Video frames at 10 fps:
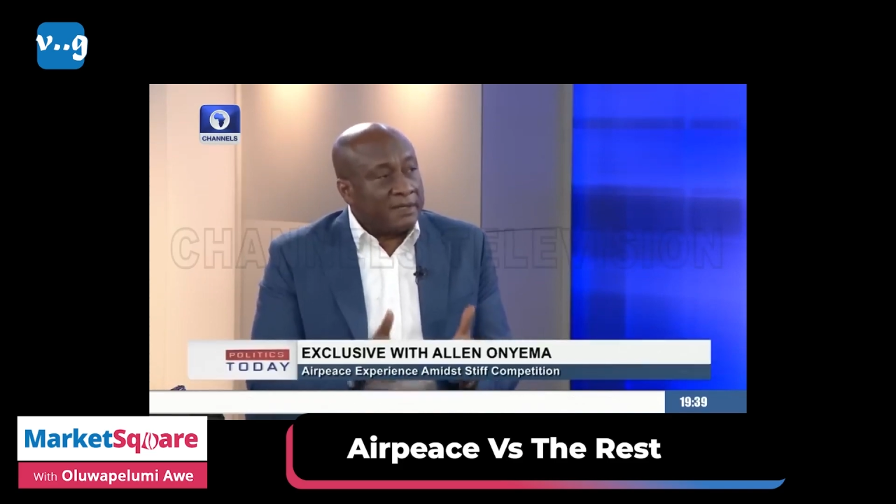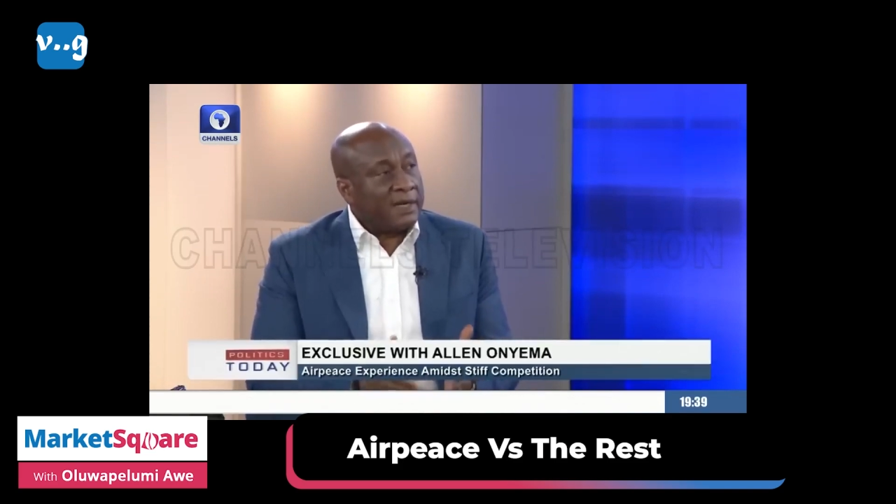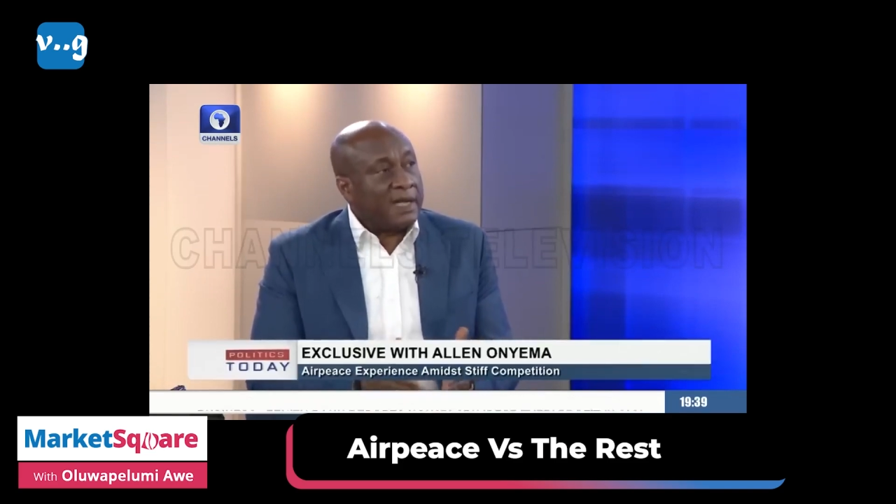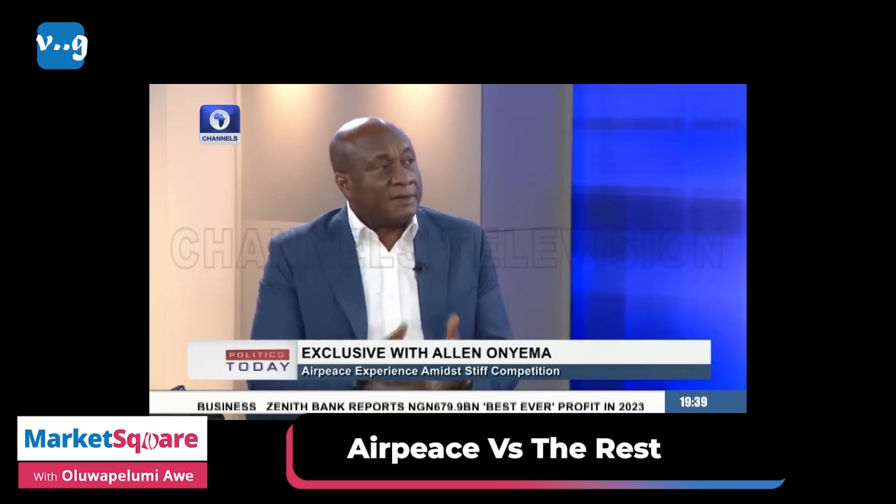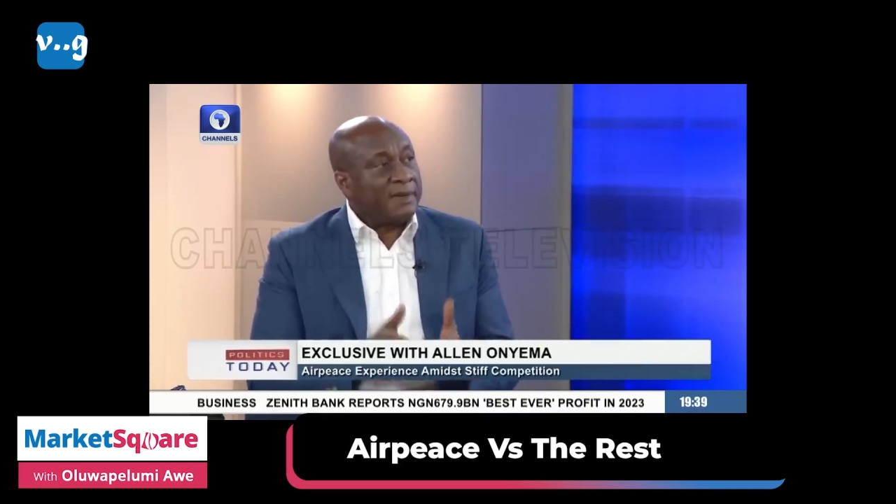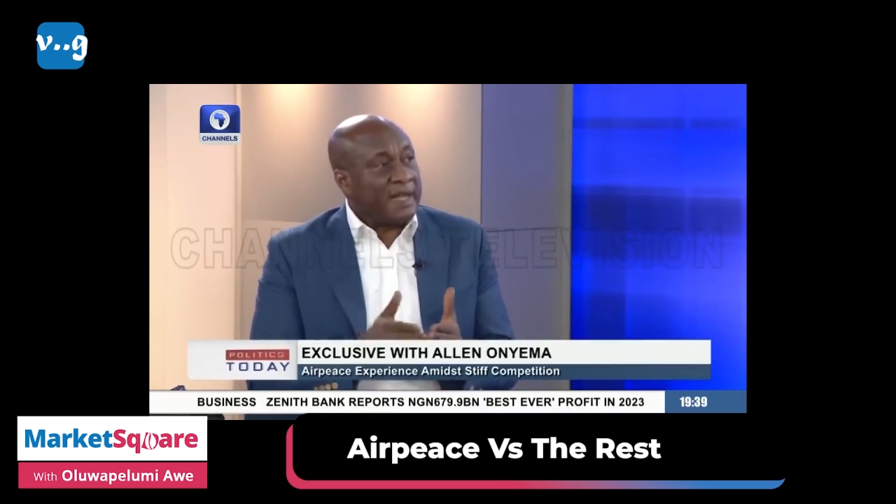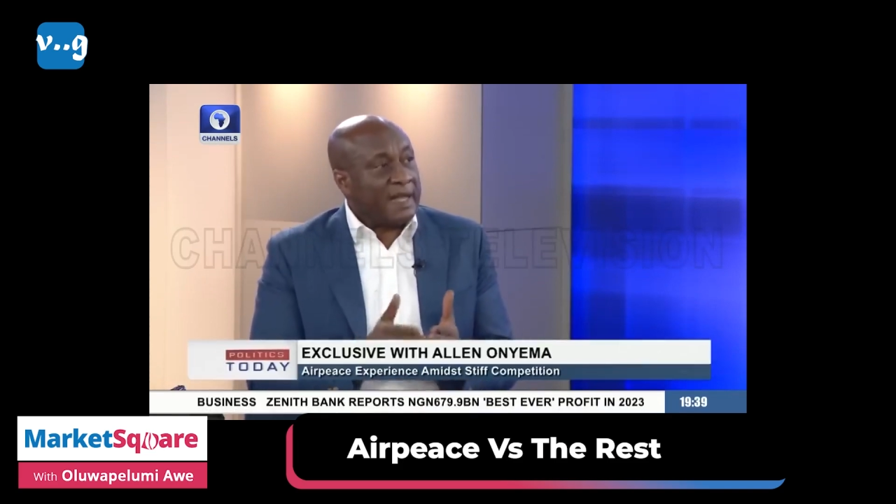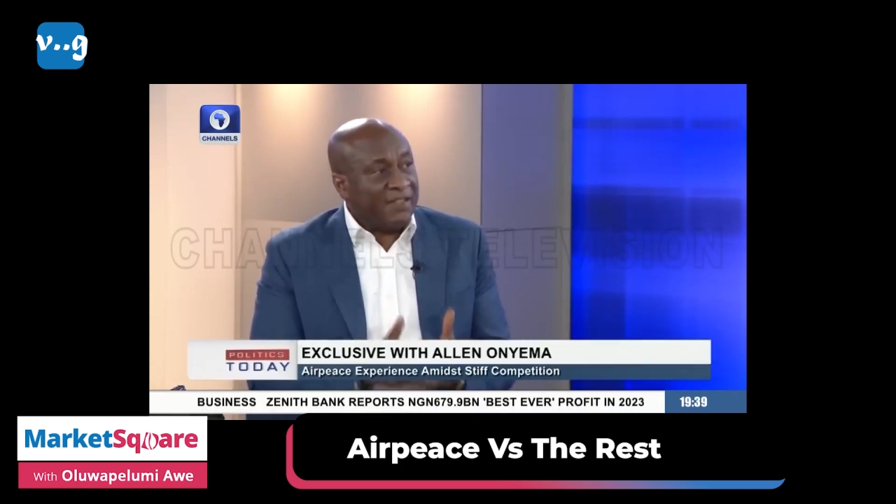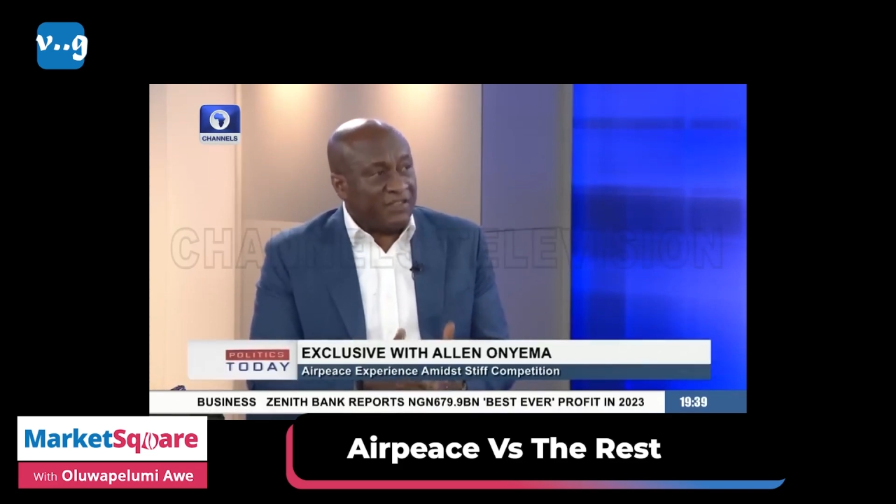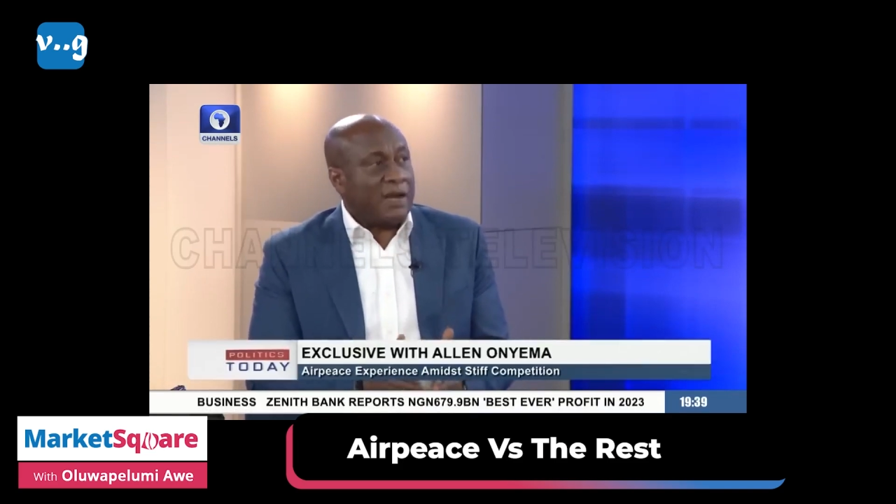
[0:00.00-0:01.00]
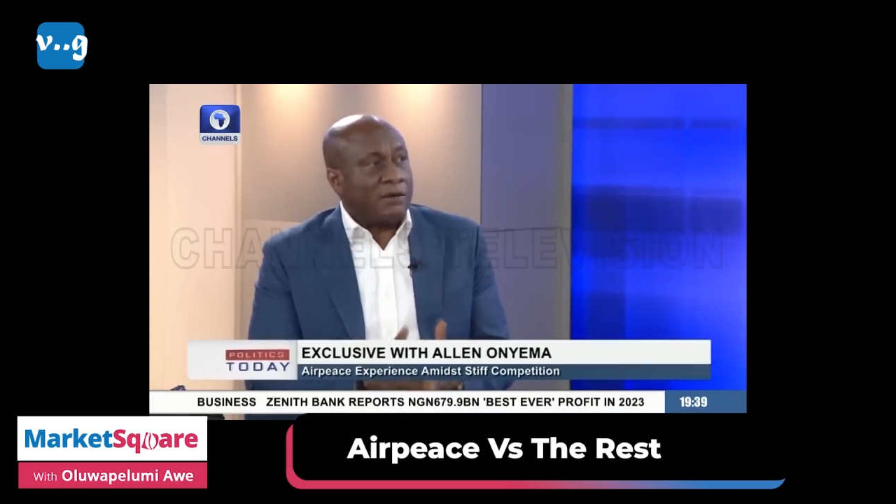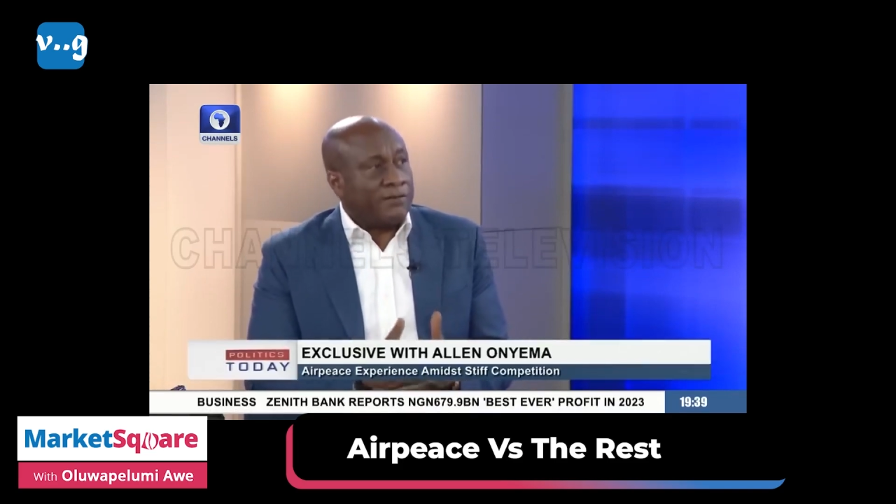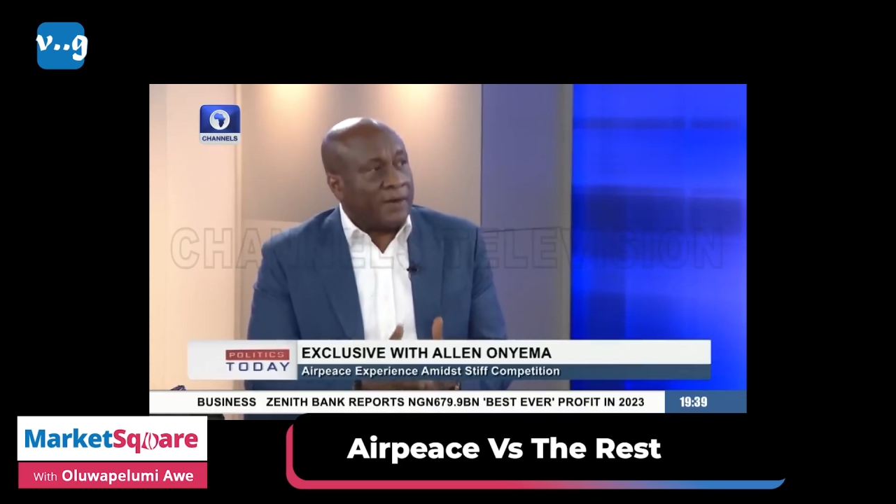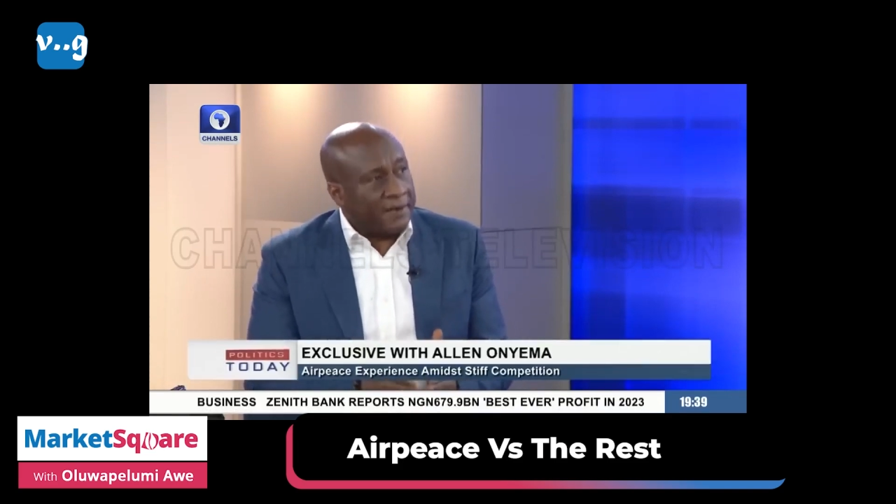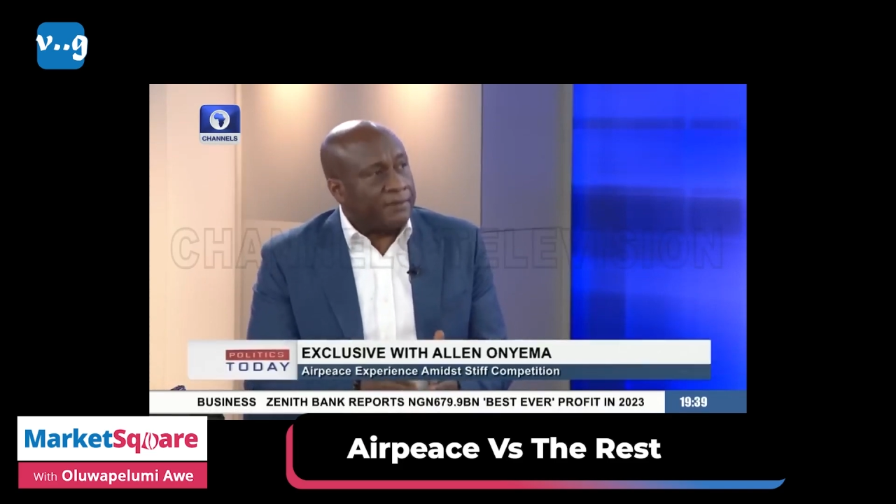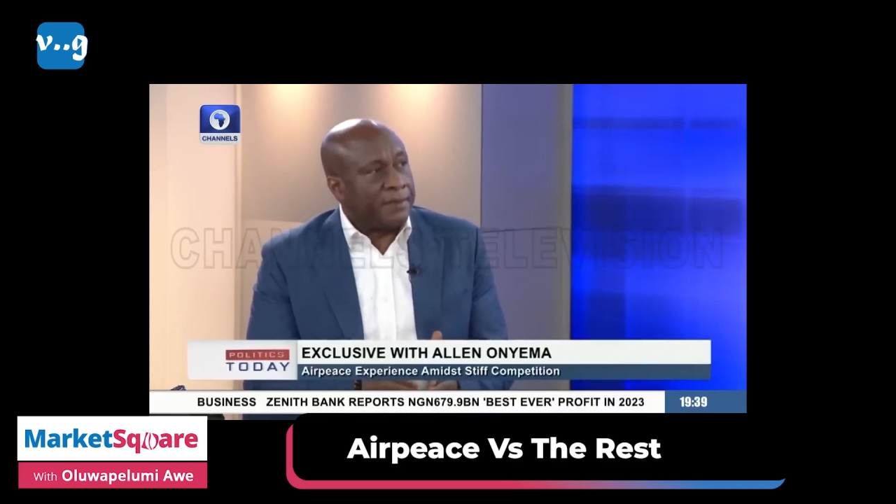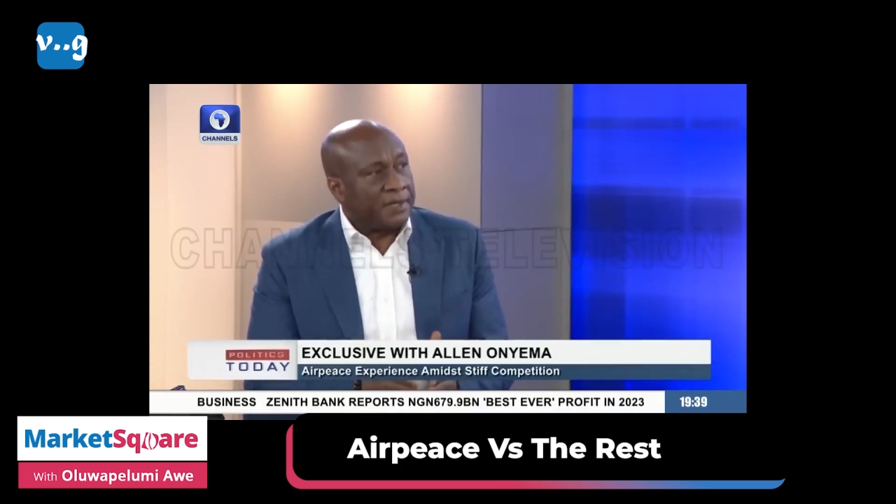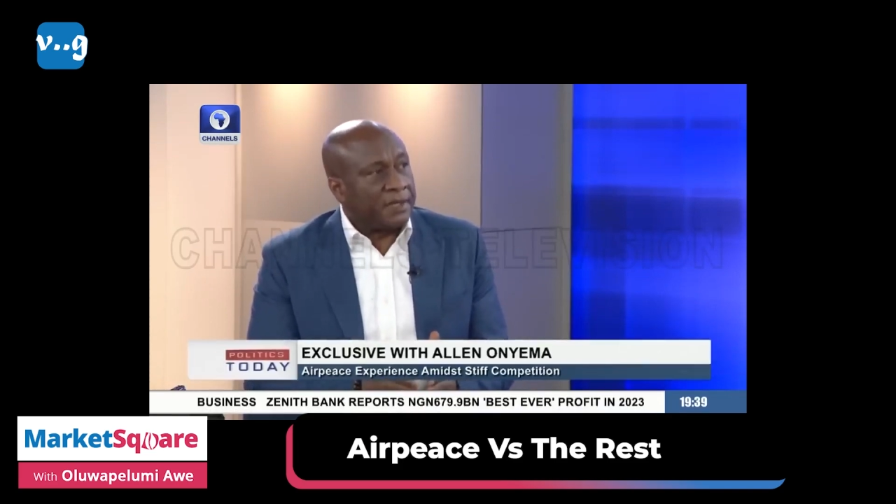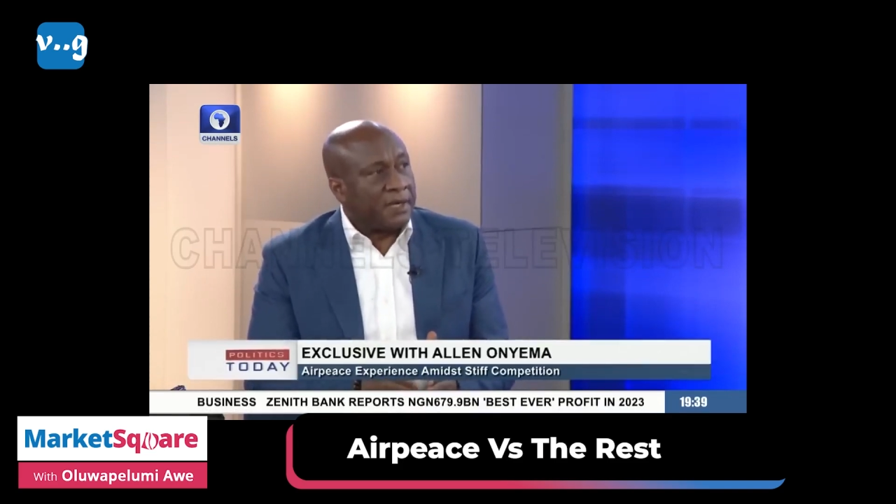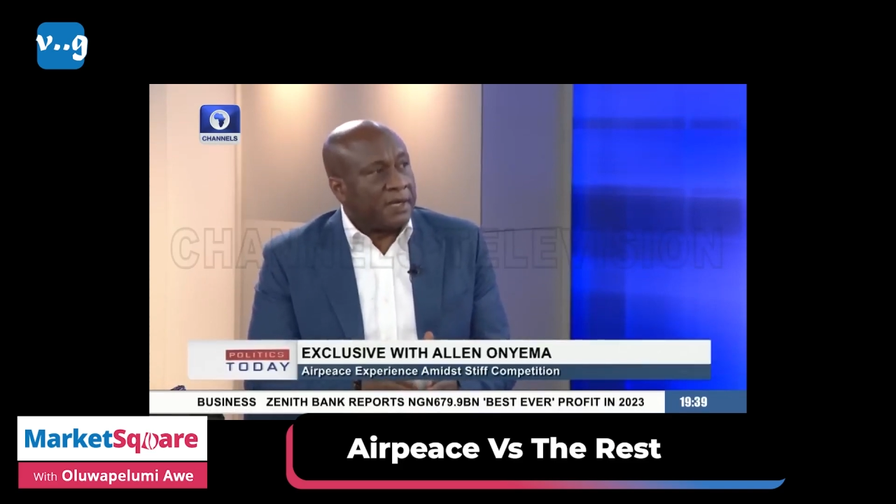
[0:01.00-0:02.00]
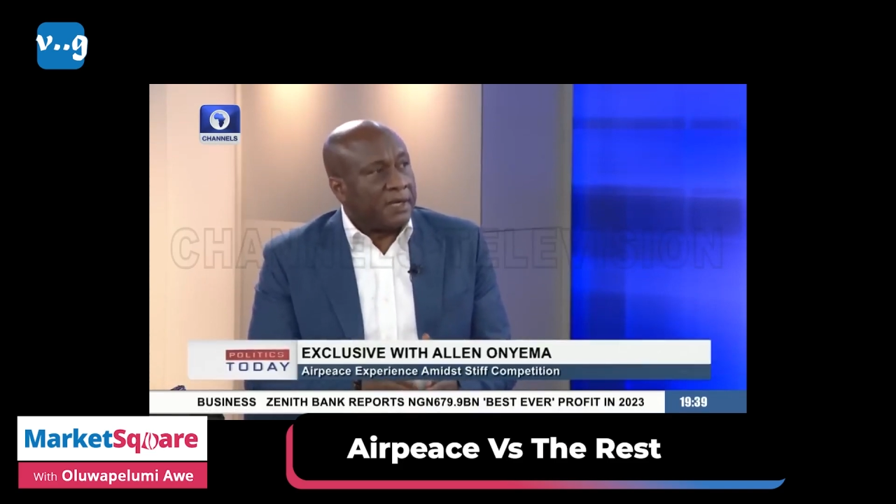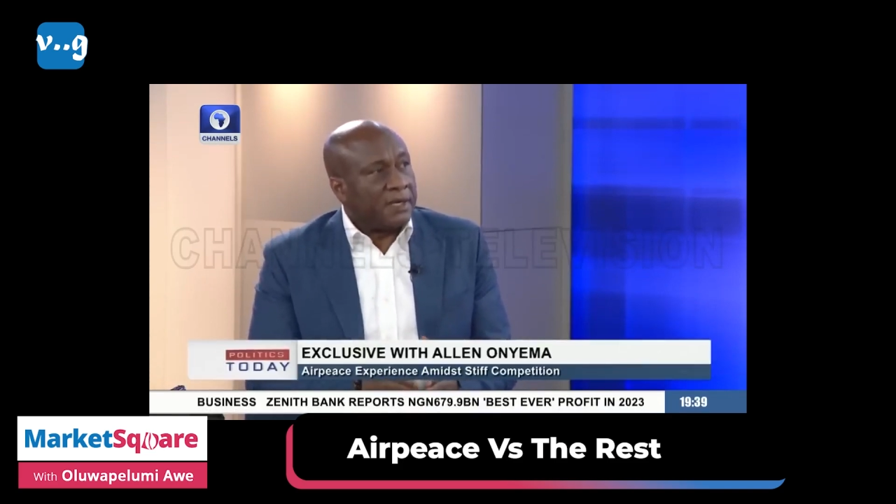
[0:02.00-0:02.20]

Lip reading: Nigeria has been a cash cow for everybody.